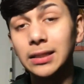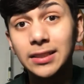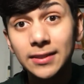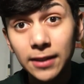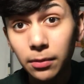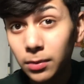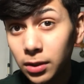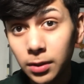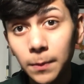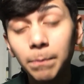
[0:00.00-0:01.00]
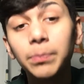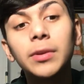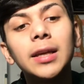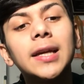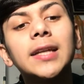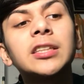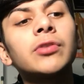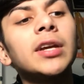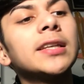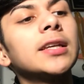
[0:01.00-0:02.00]
in summer it
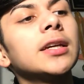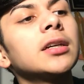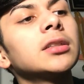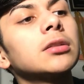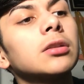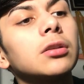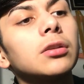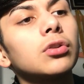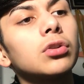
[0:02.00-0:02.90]
gets crazy, cause